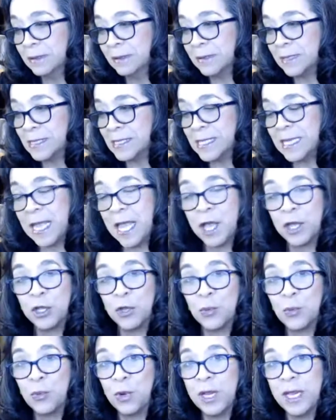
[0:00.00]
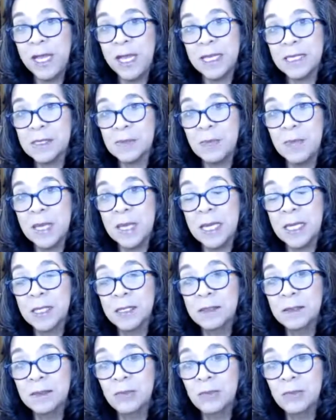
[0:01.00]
see how your week has been,